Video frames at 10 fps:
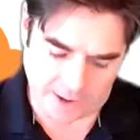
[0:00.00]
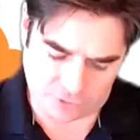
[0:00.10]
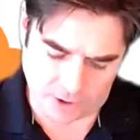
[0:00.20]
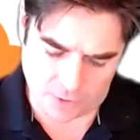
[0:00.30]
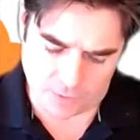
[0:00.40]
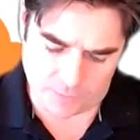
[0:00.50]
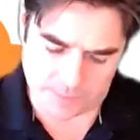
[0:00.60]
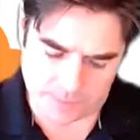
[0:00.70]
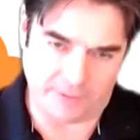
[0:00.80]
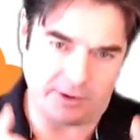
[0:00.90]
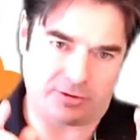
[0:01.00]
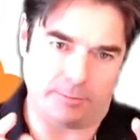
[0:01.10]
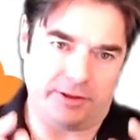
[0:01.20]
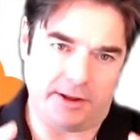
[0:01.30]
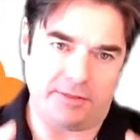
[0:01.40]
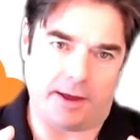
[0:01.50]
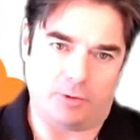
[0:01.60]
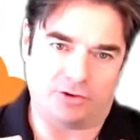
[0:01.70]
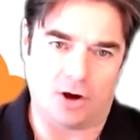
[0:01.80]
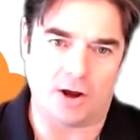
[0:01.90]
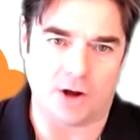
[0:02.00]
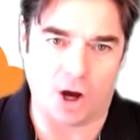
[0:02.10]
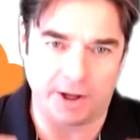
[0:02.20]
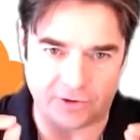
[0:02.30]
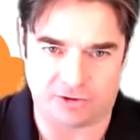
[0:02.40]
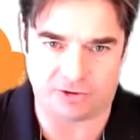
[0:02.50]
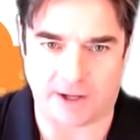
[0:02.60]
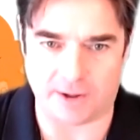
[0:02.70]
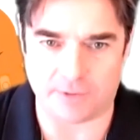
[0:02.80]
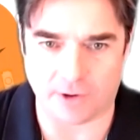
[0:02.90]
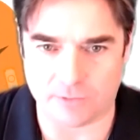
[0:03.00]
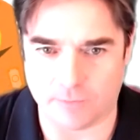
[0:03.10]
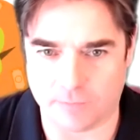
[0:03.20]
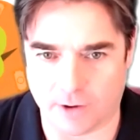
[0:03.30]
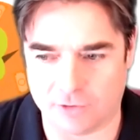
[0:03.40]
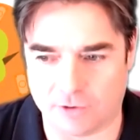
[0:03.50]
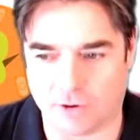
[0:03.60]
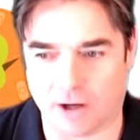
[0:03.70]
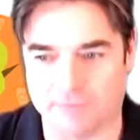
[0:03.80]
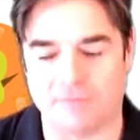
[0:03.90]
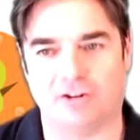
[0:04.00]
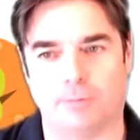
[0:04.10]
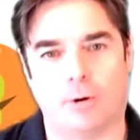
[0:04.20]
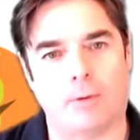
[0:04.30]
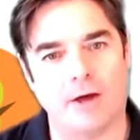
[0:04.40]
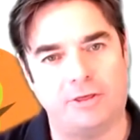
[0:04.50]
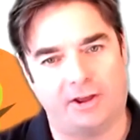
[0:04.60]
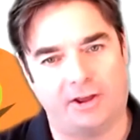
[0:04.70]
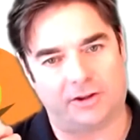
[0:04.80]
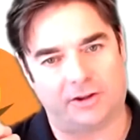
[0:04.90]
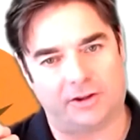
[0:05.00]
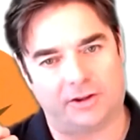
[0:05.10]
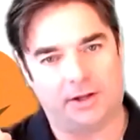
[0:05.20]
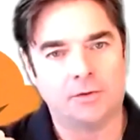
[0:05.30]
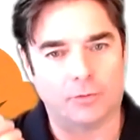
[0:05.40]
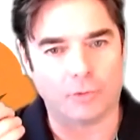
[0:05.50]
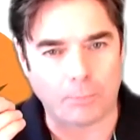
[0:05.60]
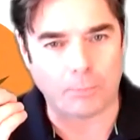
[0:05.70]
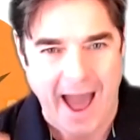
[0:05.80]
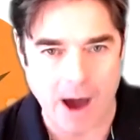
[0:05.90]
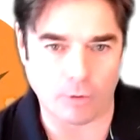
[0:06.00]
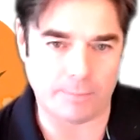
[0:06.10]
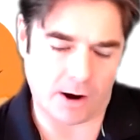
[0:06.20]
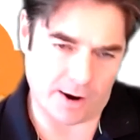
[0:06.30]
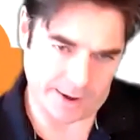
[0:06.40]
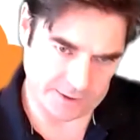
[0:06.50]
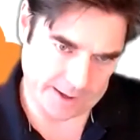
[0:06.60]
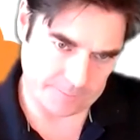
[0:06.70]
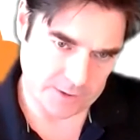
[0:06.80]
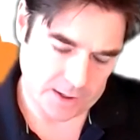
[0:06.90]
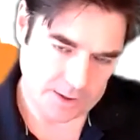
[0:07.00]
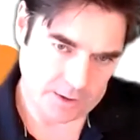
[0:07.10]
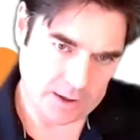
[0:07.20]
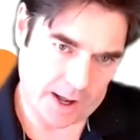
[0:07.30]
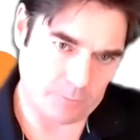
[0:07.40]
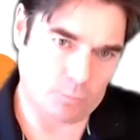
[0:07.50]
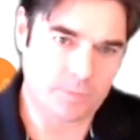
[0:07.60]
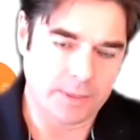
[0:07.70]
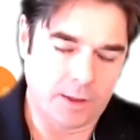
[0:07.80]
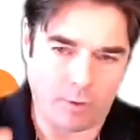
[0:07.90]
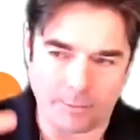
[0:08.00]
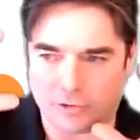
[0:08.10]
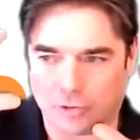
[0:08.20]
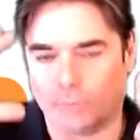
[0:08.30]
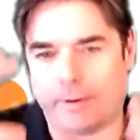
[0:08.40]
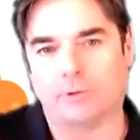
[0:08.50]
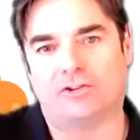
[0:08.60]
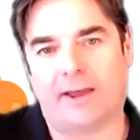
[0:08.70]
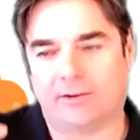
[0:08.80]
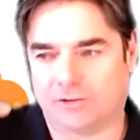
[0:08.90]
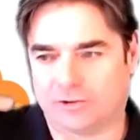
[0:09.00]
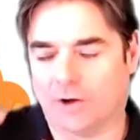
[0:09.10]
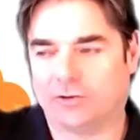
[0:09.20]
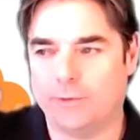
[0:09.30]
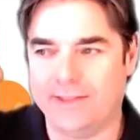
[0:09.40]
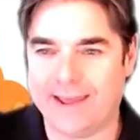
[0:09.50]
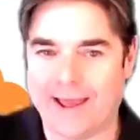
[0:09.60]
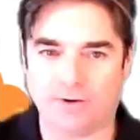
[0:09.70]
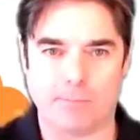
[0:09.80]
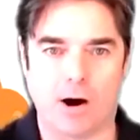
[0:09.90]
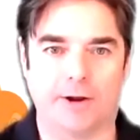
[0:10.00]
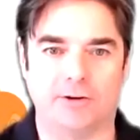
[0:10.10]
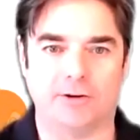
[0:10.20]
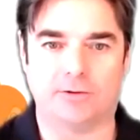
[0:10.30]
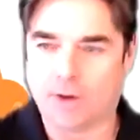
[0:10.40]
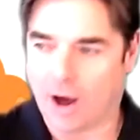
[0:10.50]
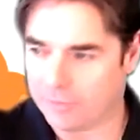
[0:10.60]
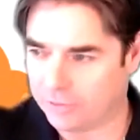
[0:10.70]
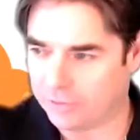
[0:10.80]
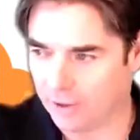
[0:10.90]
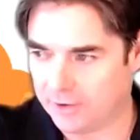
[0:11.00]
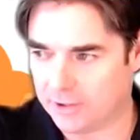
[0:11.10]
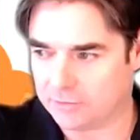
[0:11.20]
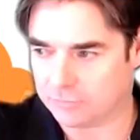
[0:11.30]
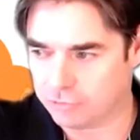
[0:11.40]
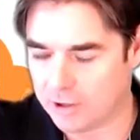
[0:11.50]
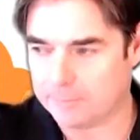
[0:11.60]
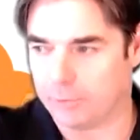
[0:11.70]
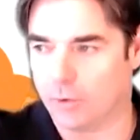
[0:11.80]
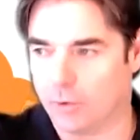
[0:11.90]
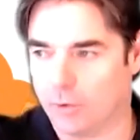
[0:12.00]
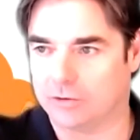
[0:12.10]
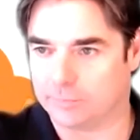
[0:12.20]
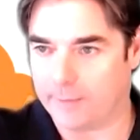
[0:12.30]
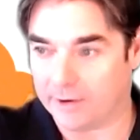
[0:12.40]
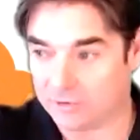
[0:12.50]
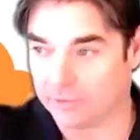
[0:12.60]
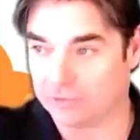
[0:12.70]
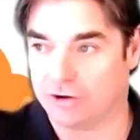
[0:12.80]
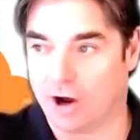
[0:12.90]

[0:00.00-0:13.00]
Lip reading: so I think there's something in there which I can see that is kind of invisible, but I think it's the real power behind it. When we talk about starting with the end in mind, I think it's really important to spend as much